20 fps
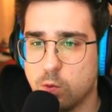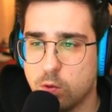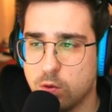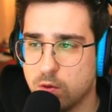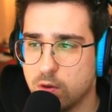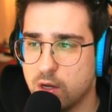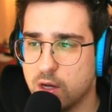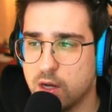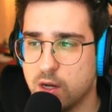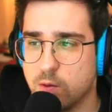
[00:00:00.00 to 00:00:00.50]

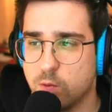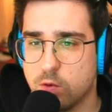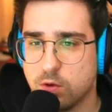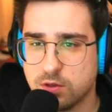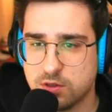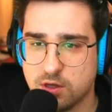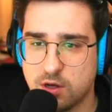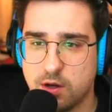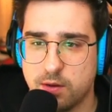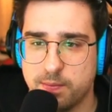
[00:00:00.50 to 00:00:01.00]

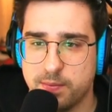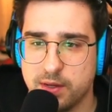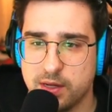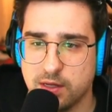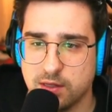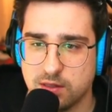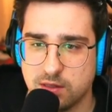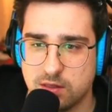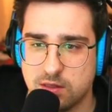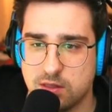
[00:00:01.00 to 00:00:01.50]

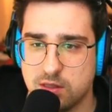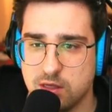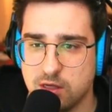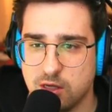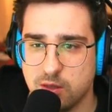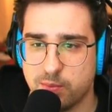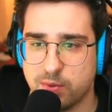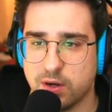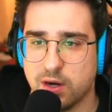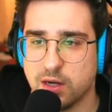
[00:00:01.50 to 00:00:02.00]
Warsaw-based
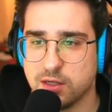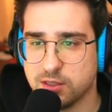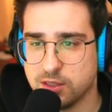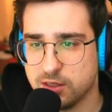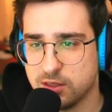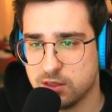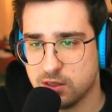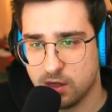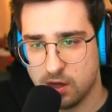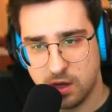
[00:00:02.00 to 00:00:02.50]
CD
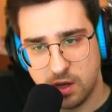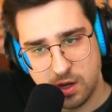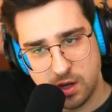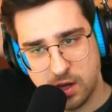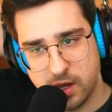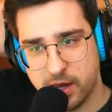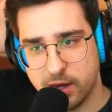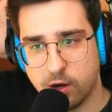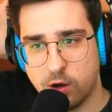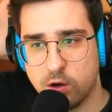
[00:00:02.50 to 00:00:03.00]
Projekt
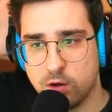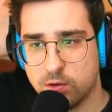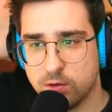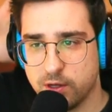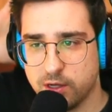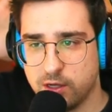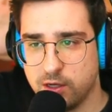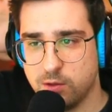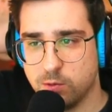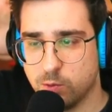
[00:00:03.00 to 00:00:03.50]

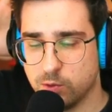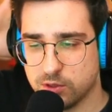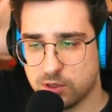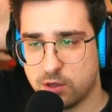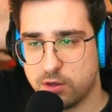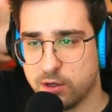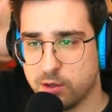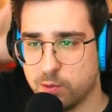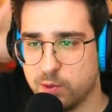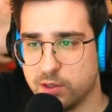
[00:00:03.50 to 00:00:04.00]
was
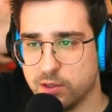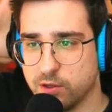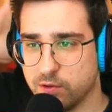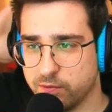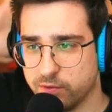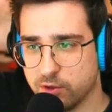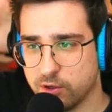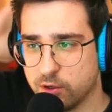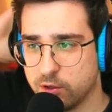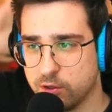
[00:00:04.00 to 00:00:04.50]
already well known
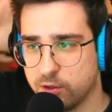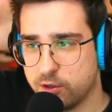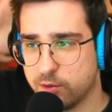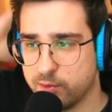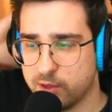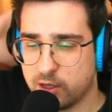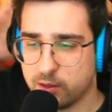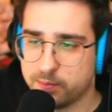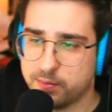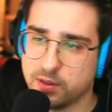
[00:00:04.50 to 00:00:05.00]
for an earlier
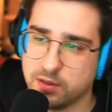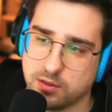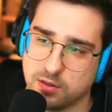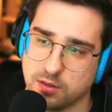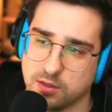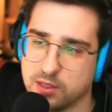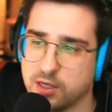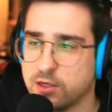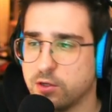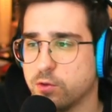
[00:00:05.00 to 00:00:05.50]

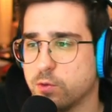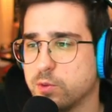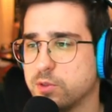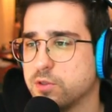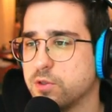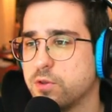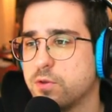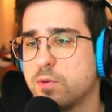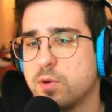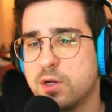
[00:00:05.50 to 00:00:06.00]
blockbuster titled The
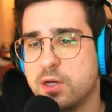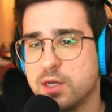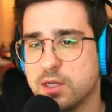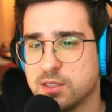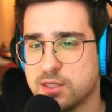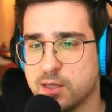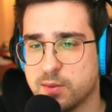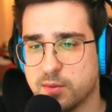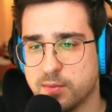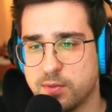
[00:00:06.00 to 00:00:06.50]
Witcher 3, and
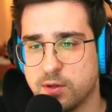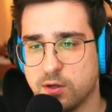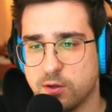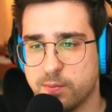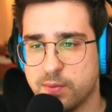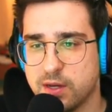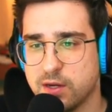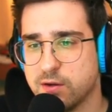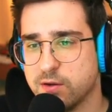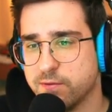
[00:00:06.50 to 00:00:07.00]
Cyberpunk
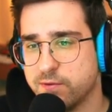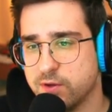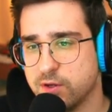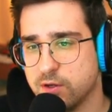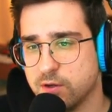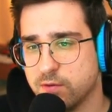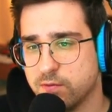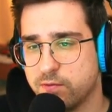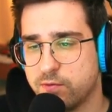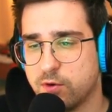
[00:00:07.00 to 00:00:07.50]

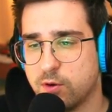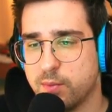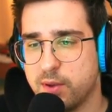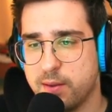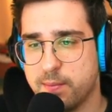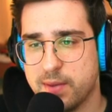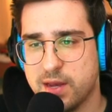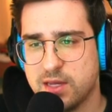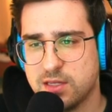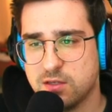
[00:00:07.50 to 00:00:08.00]
benefited from
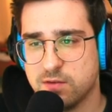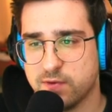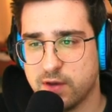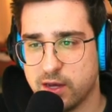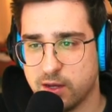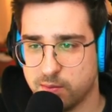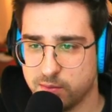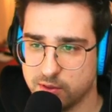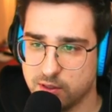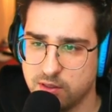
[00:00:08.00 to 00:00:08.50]
a massive
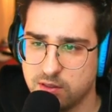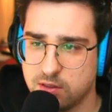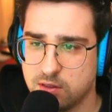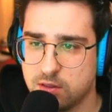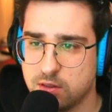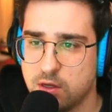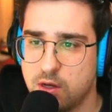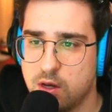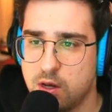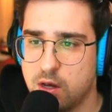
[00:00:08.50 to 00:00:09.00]
ad
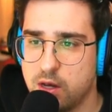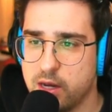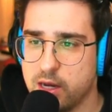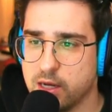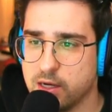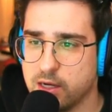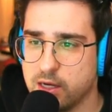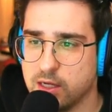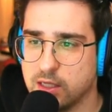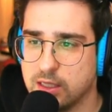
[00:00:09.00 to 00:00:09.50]
blitz
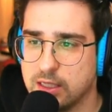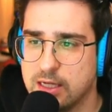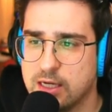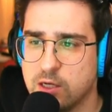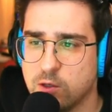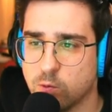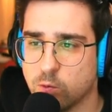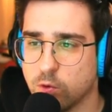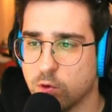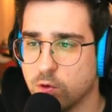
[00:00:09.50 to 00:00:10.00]
and a
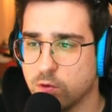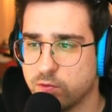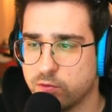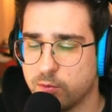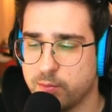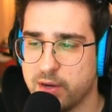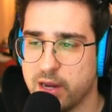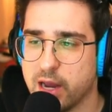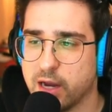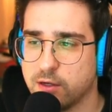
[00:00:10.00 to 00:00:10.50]
leading role
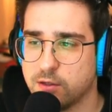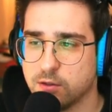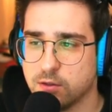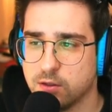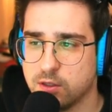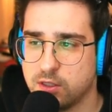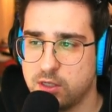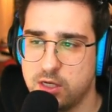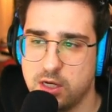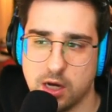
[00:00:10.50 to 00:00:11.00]
from actor
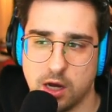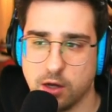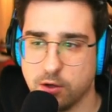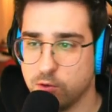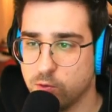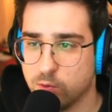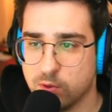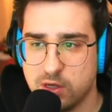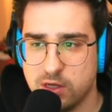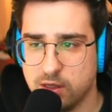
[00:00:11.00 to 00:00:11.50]

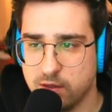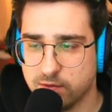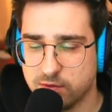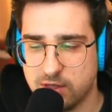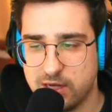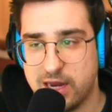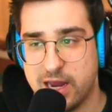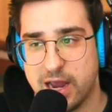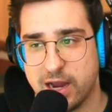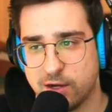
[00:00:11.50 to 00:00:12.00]
Keanu Reeves.
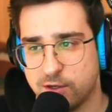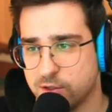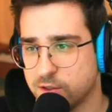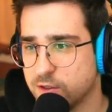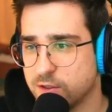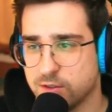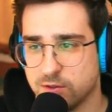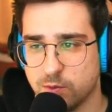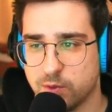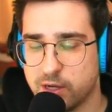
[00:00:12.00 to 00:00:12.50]

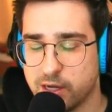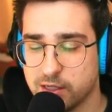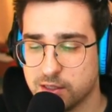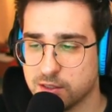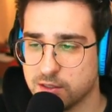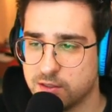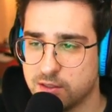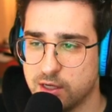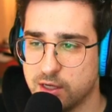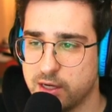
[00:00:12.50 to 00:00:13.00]
Actor is what I
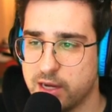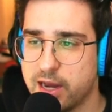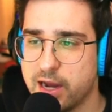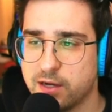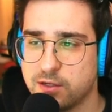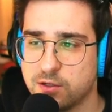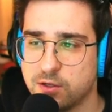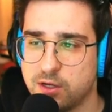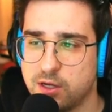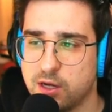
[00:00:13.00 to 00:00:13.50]
just said.
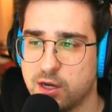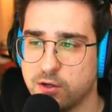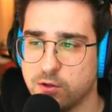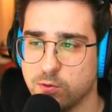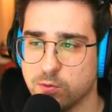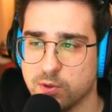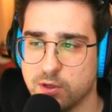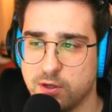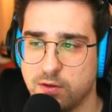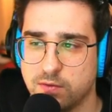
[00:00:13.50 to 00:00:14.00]
Actor
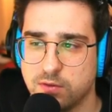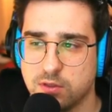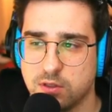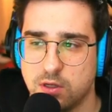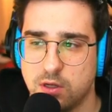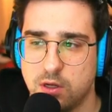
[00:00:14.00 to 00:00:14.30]
Keanu Reeves.